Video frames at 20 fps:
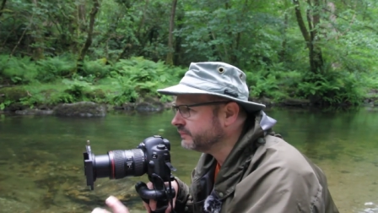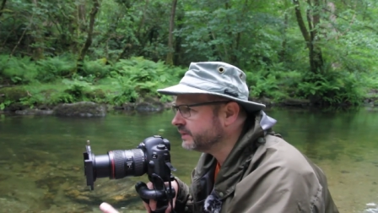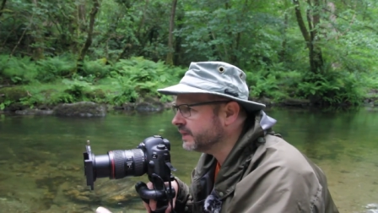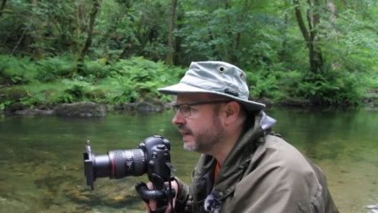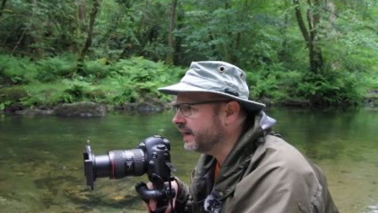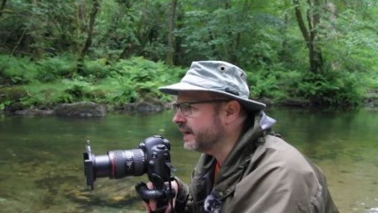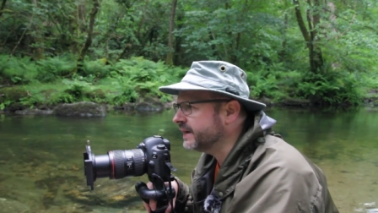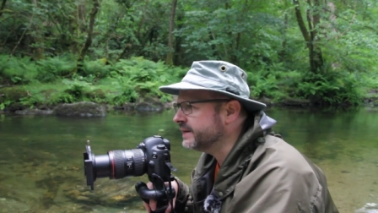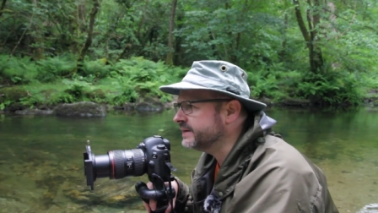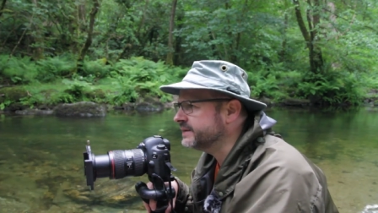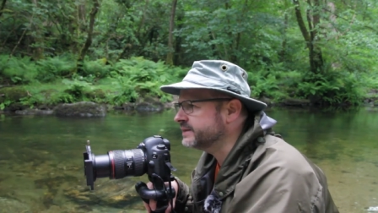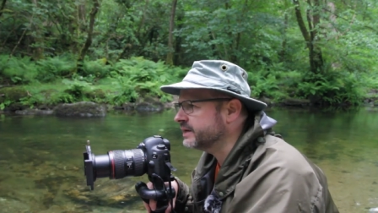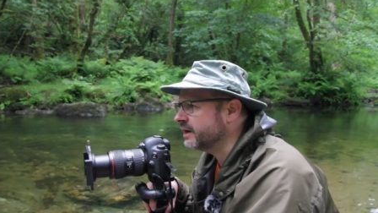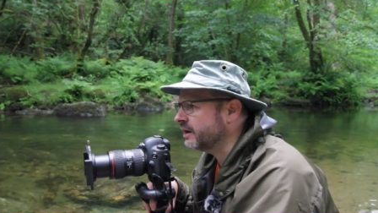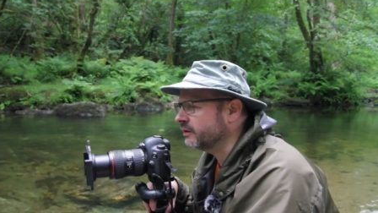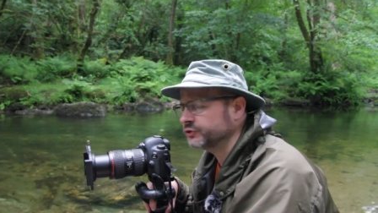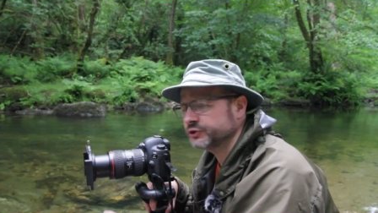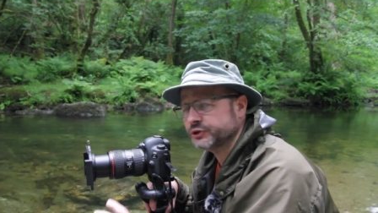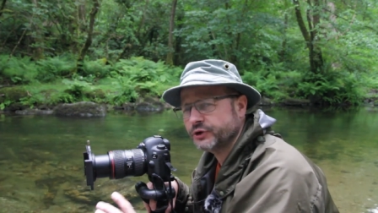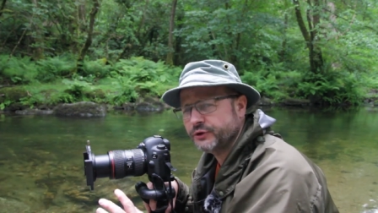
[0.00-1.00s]
and uh,
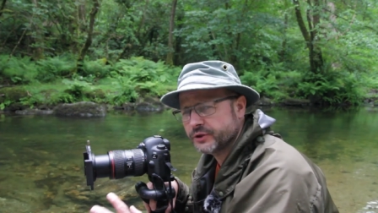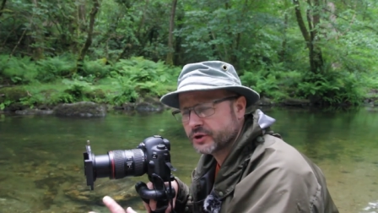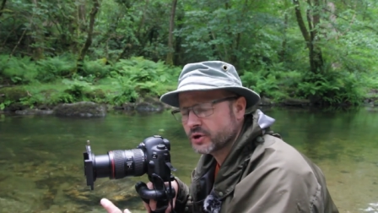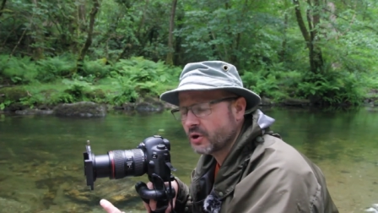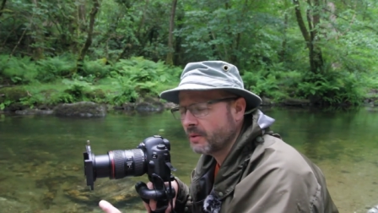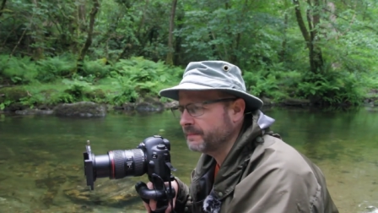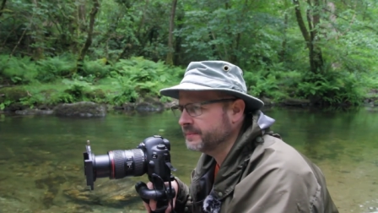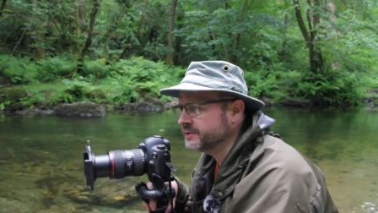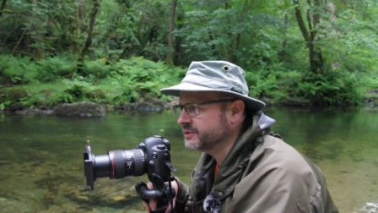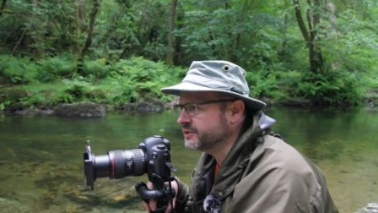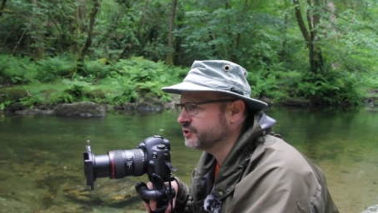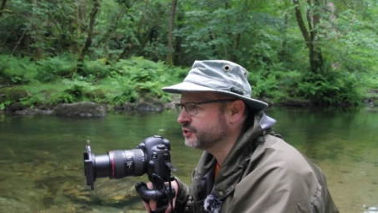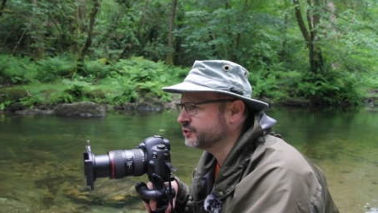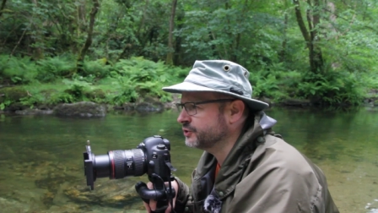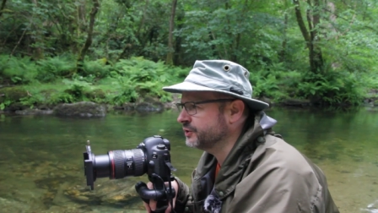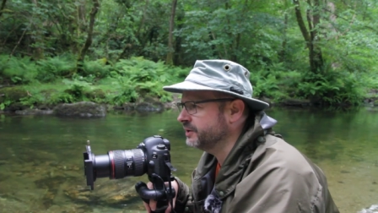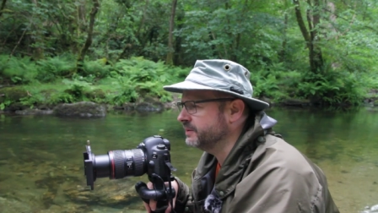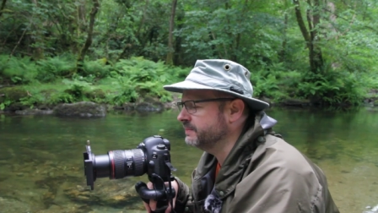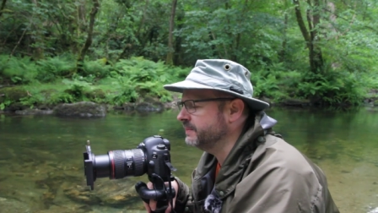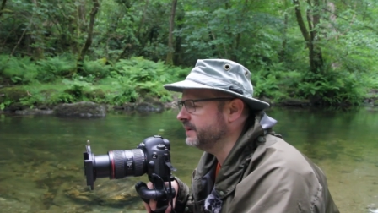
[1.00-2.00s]
I'll show you the
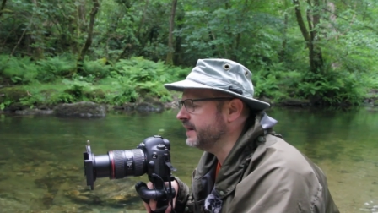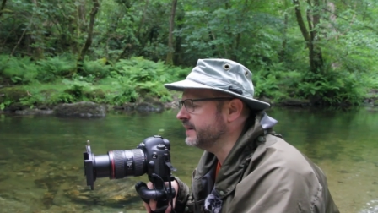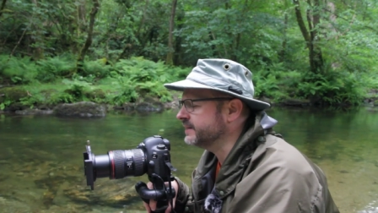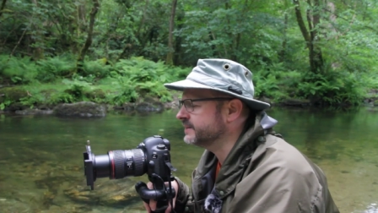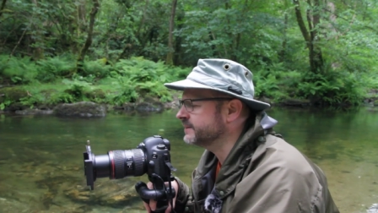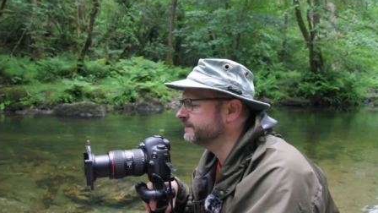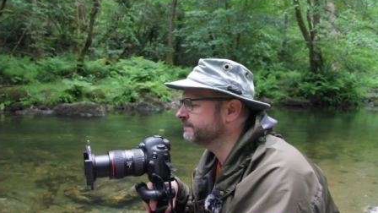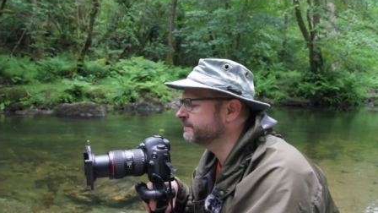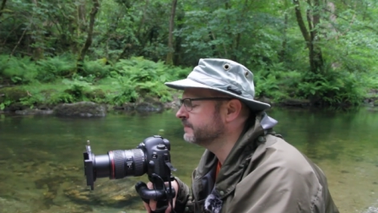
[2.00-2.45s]
composition in a minute.